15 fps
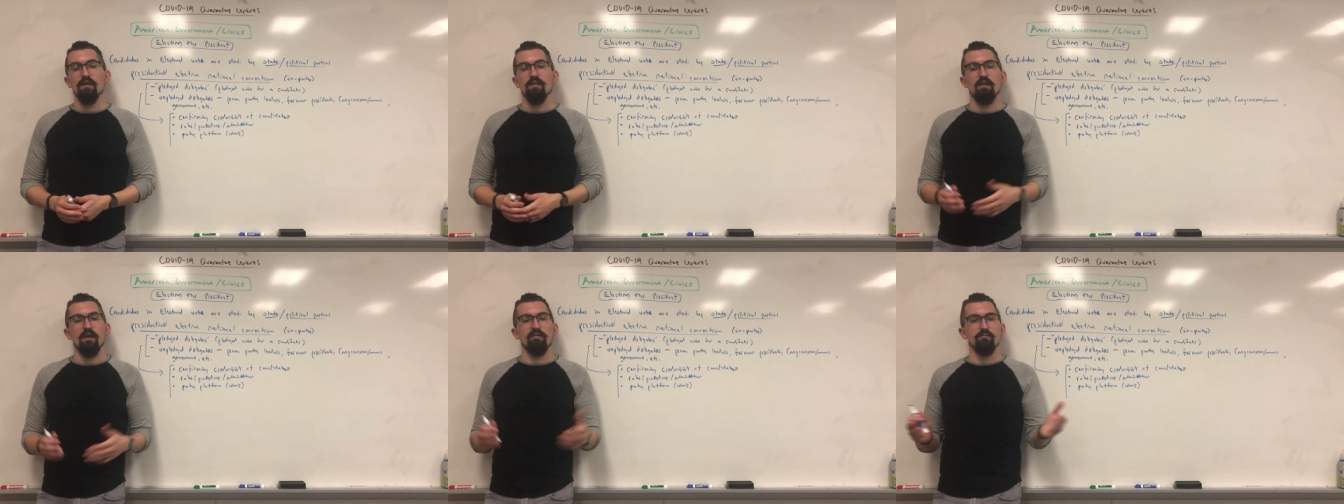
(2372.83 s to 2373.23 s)

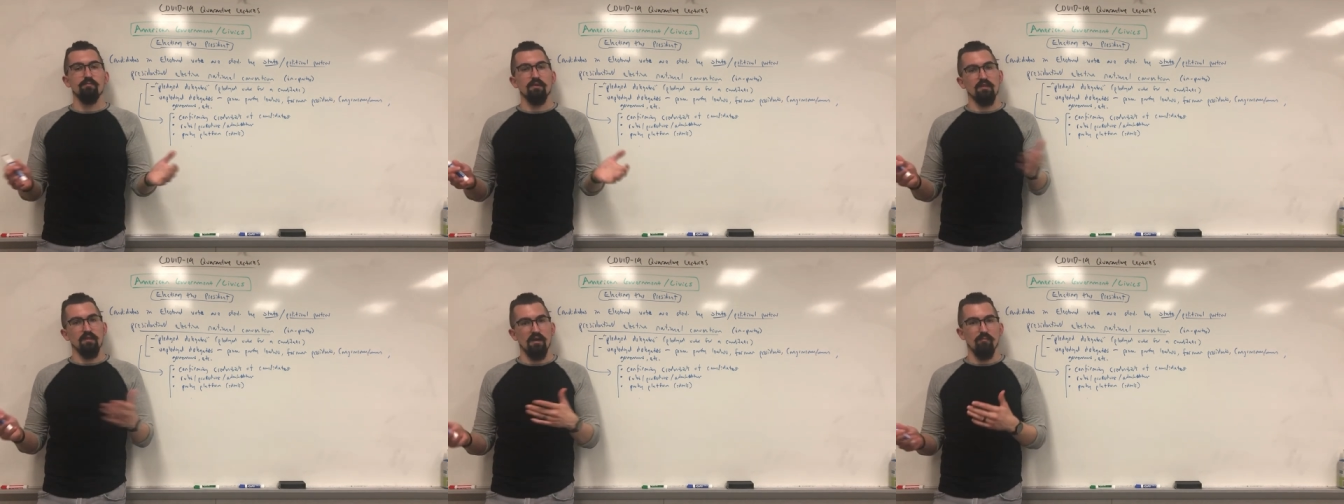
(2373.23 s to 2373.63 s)
they have to
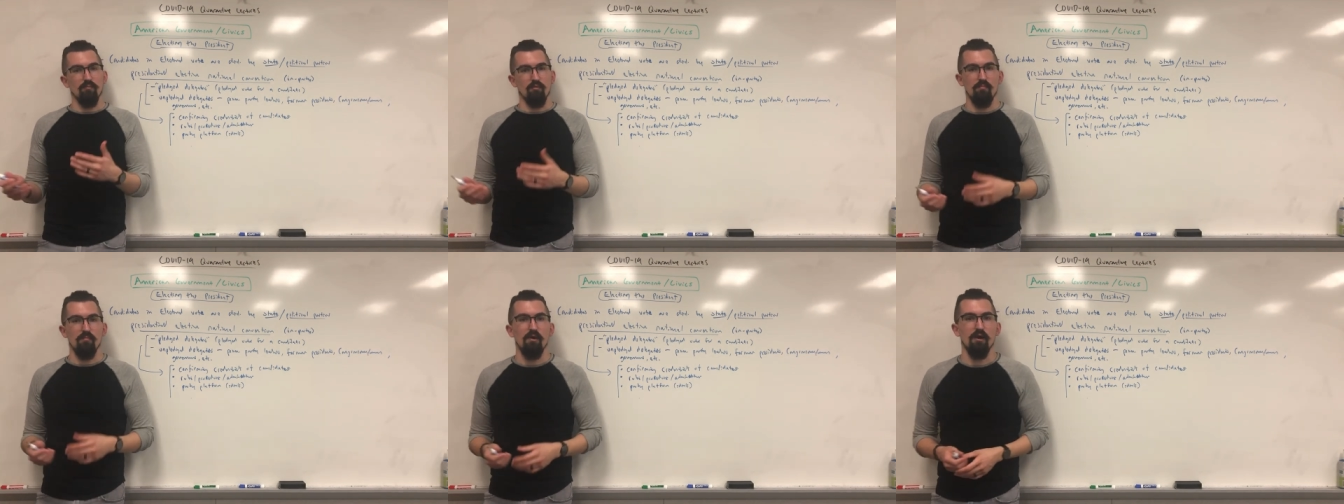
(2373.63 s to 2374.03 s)
be a lot
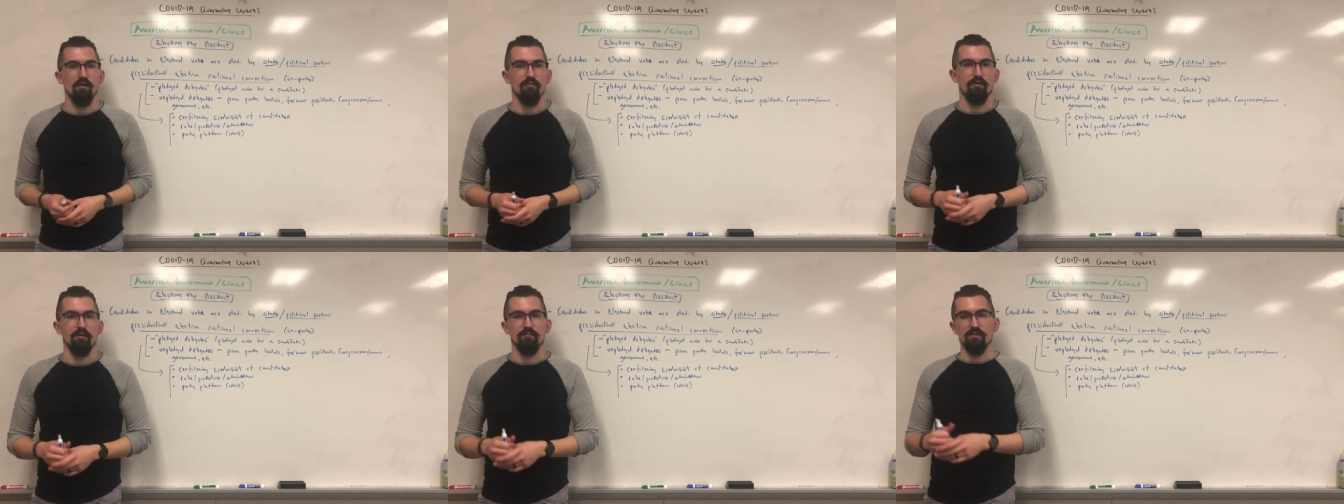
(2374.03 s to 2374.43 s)
more
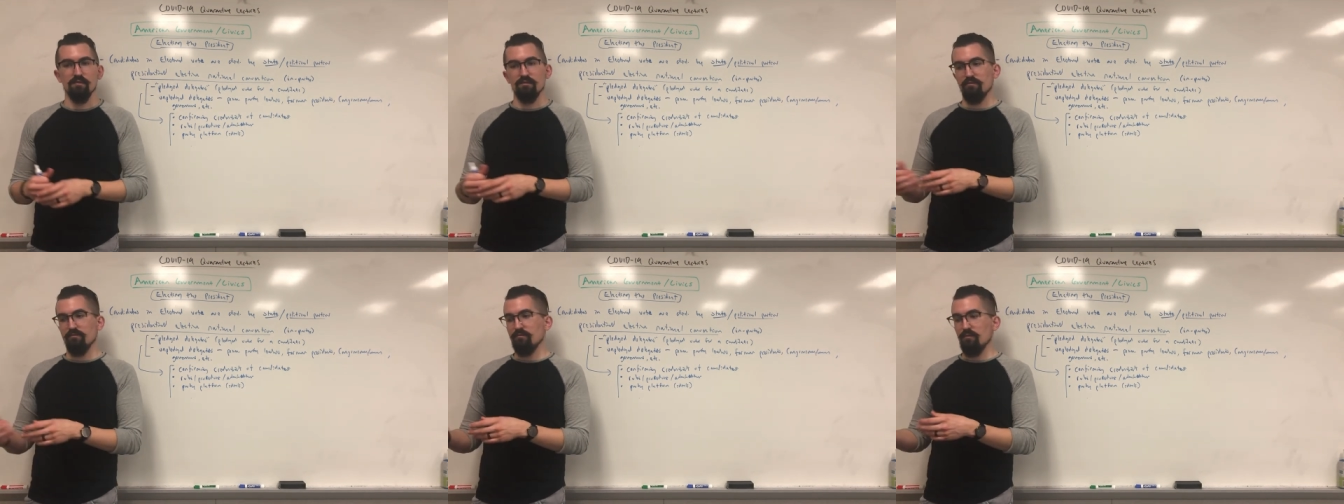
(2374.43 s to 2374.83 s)
moderate,
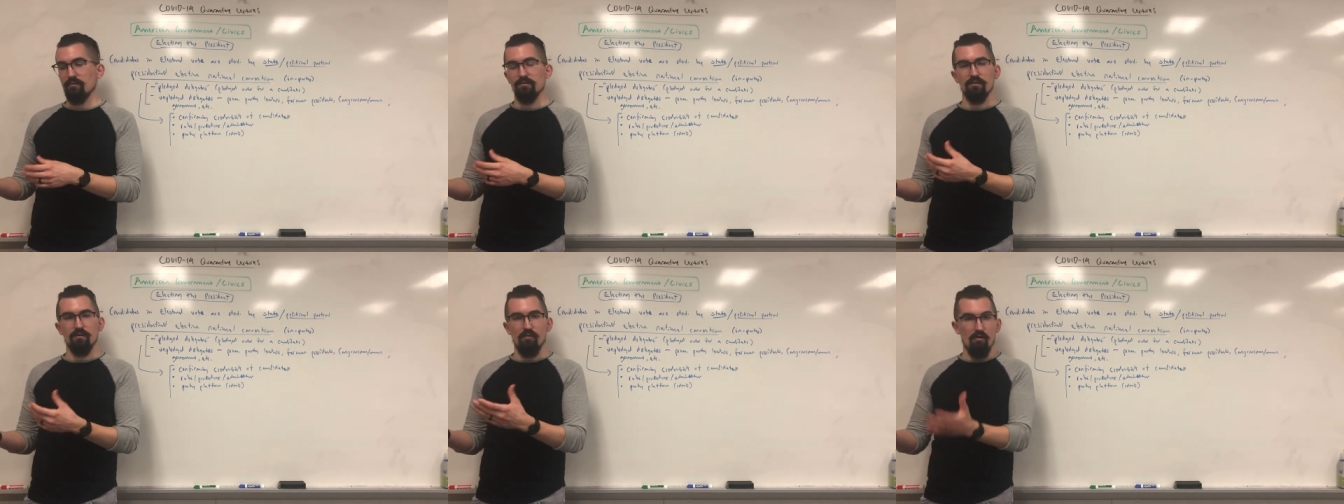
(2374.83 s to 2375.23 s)
because of
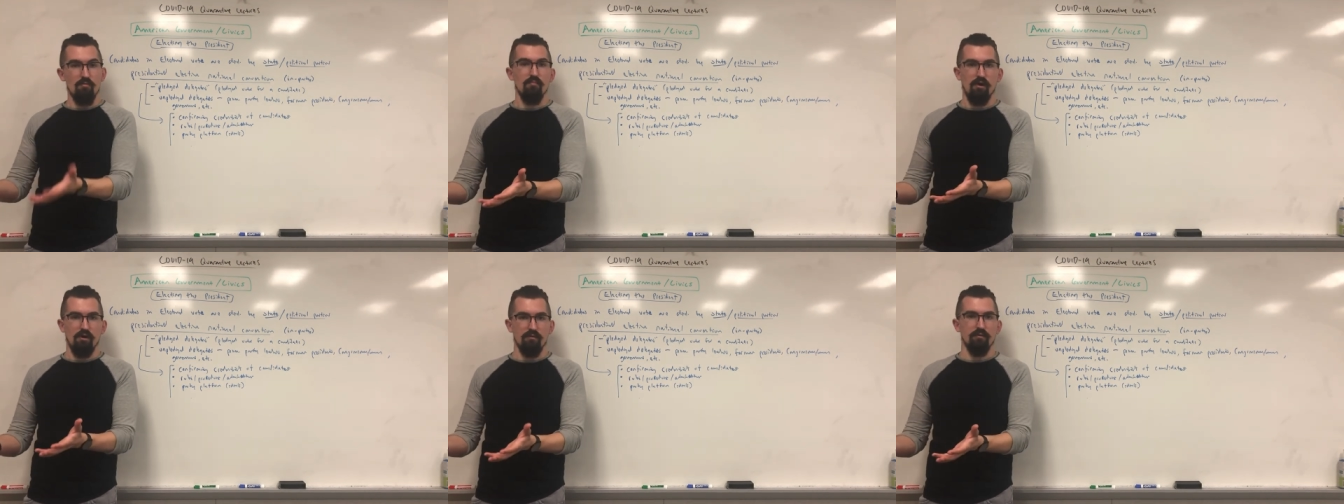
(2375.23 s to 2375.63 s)
course there are
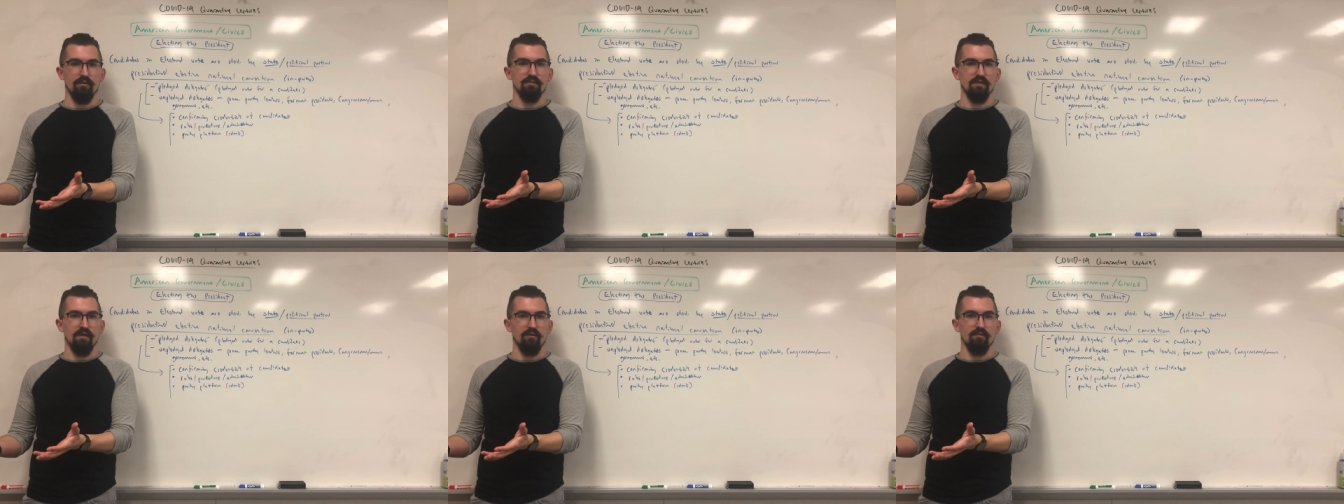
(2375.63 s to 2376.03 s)

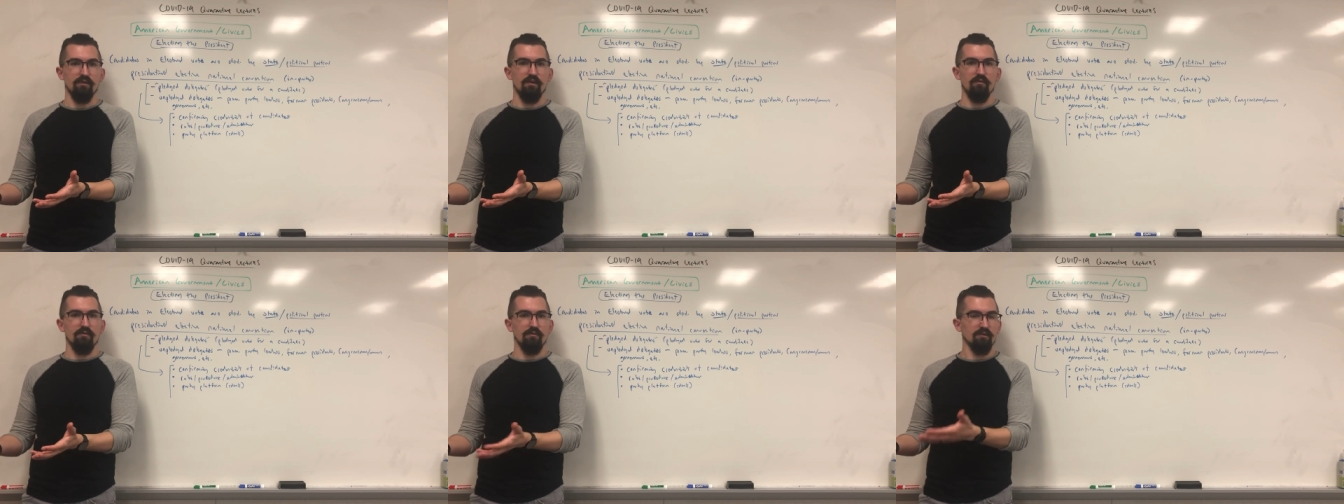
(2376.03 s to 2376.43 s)
moderates out there